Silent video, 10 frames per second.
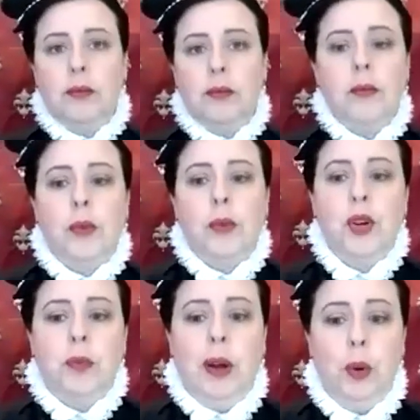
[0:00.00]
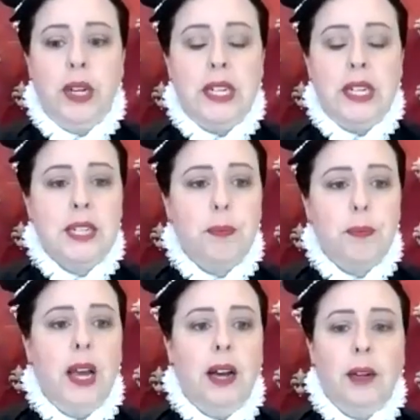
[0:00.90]
prove my point at this.
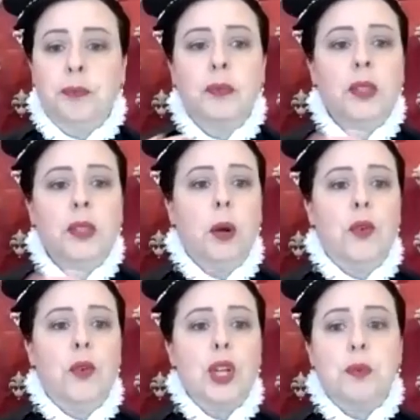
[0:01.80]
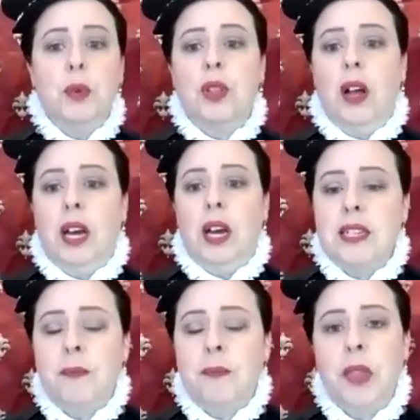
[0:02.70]
So we've got smooth lines.
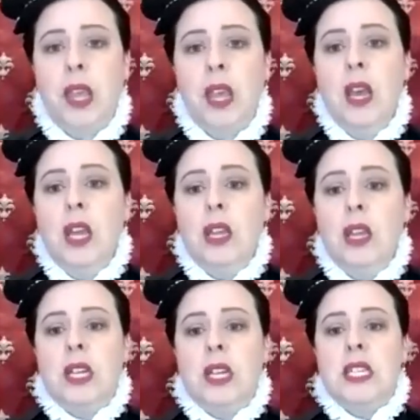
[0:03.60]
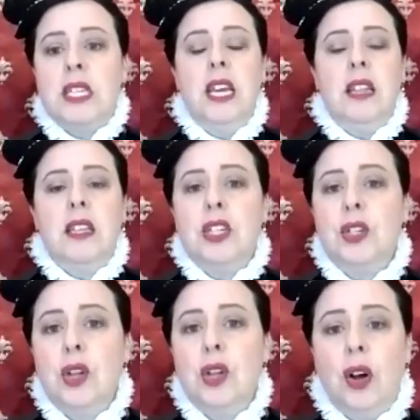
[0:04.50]
You can see there's not